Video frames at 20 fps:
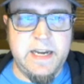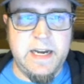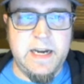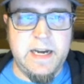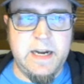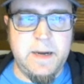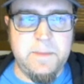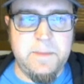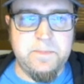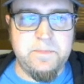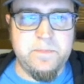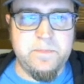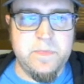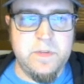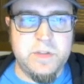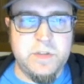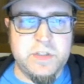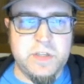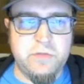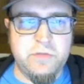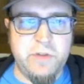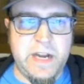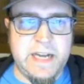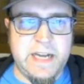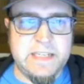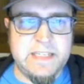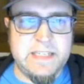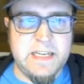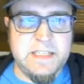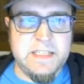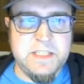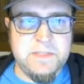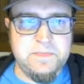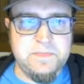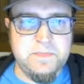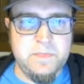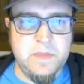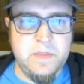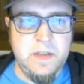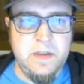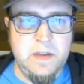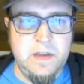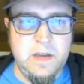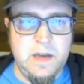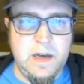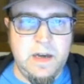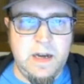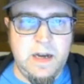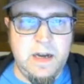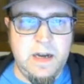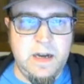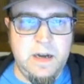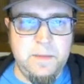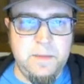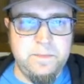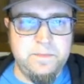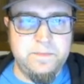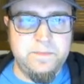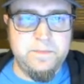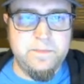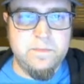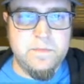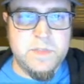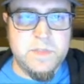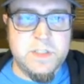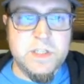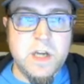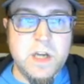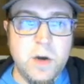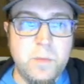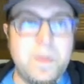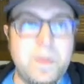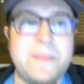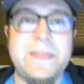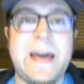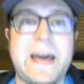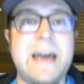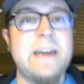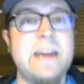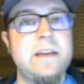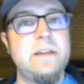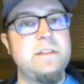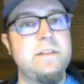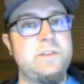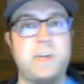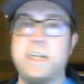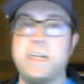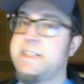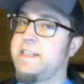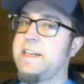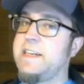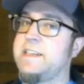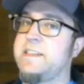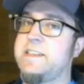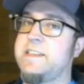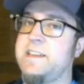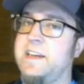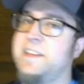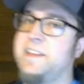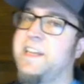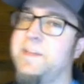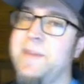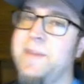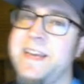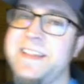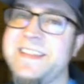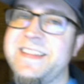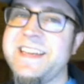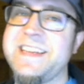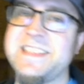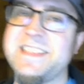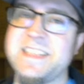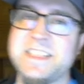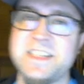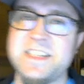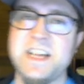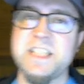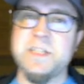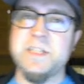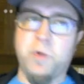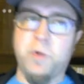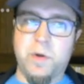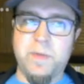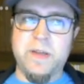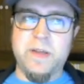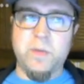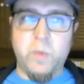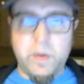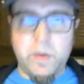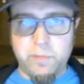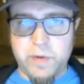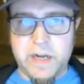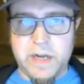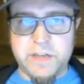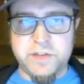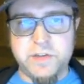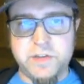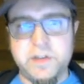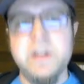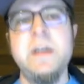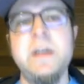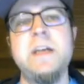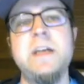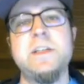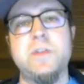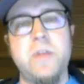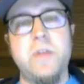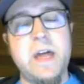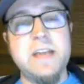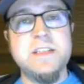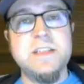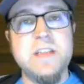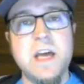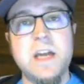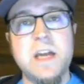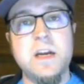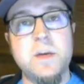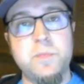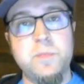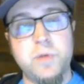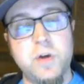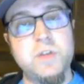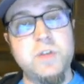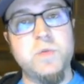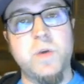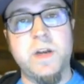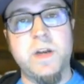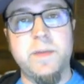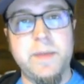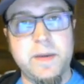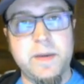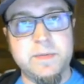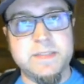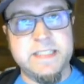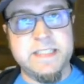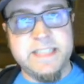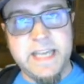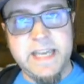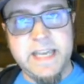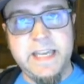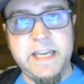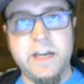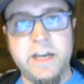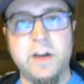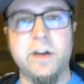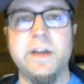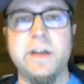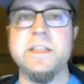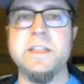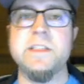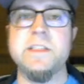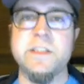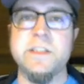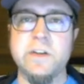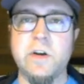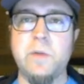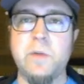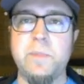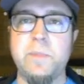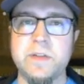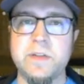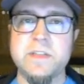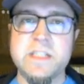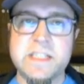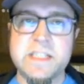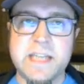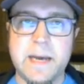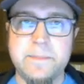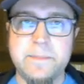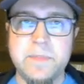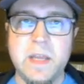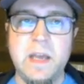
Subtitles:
React does. But that JSX, unlike many things, is not supported by the web browser. So that is not an approach we're going to be able to take here in a zero build step.